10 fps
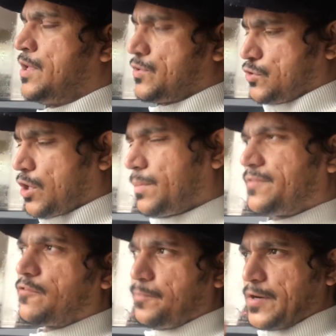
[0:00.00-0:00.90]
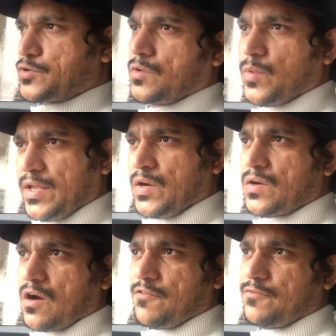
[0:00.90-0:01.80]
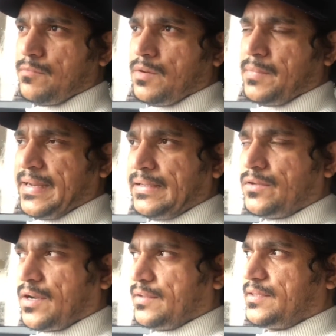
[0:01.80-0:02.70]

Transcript: So normally for petrol variant of Mahindra,